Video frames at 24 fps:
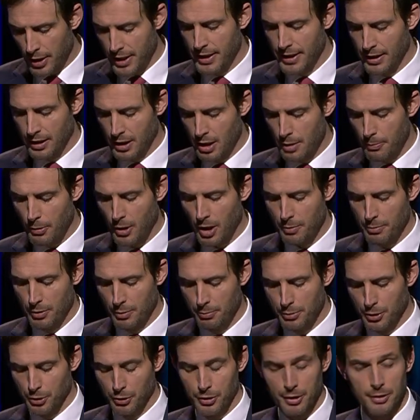hitting an apartment
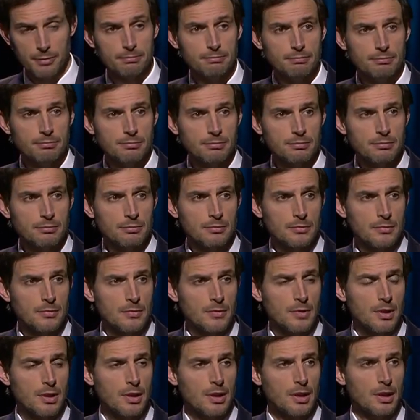building.
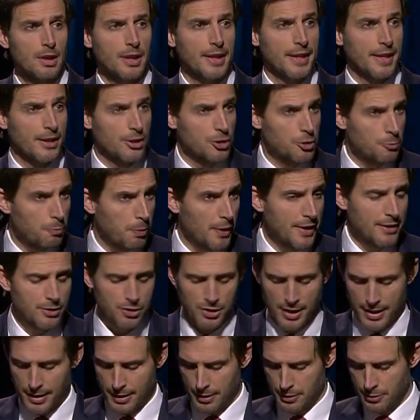In a split
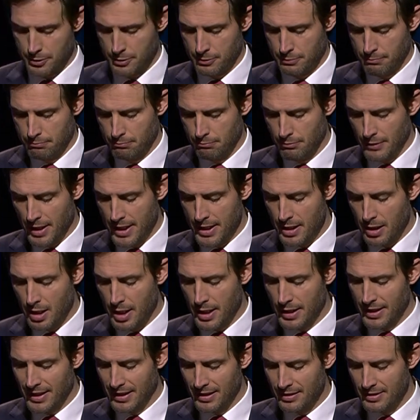second,
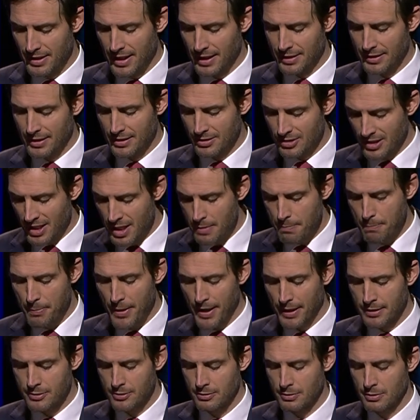AI can detect its
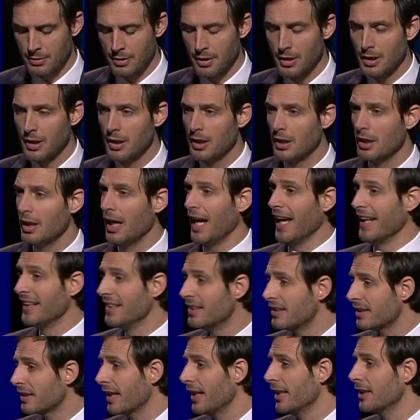impact and
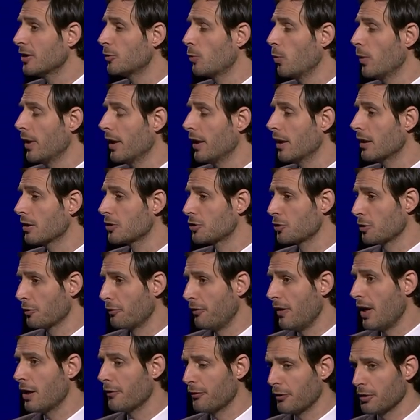indicate where
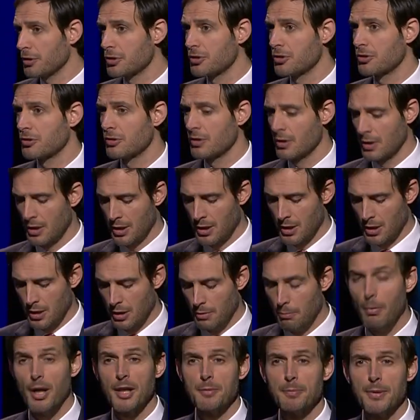survivors
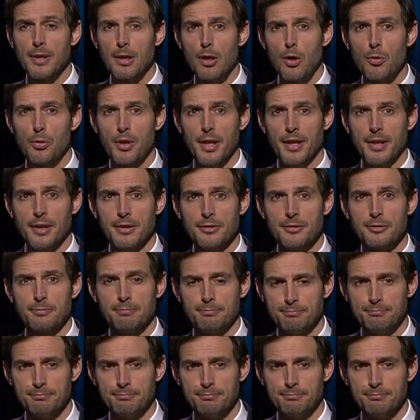might be located.